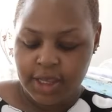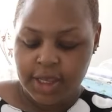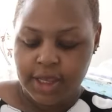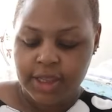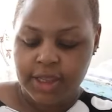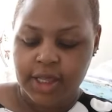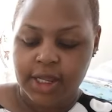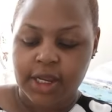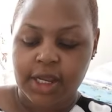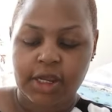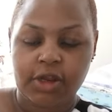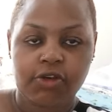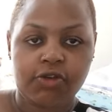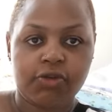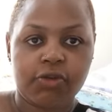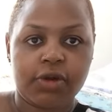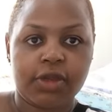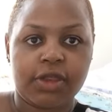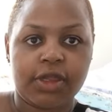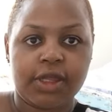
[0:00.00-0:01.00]
Then I
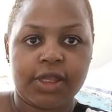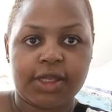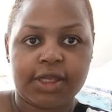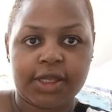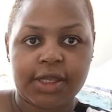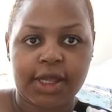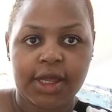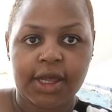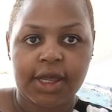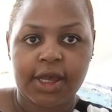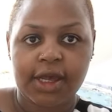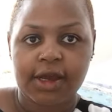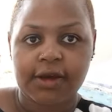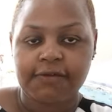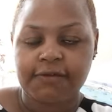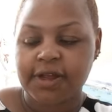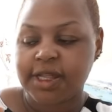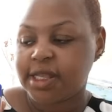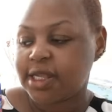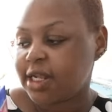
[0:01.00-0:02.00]
took this
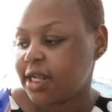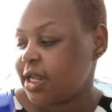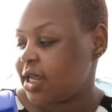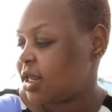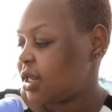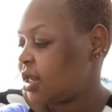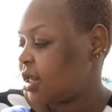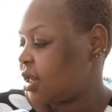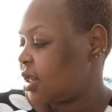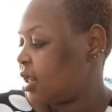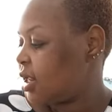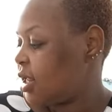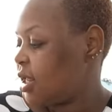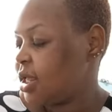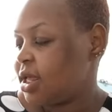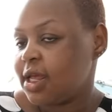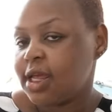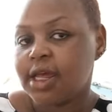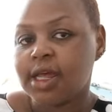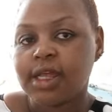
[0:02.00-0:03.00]
Vaseline
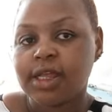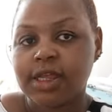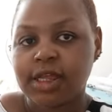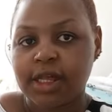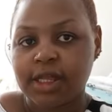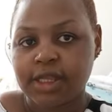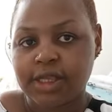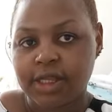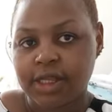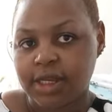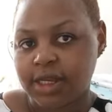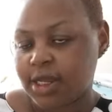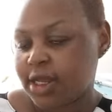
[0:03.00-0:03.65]
just in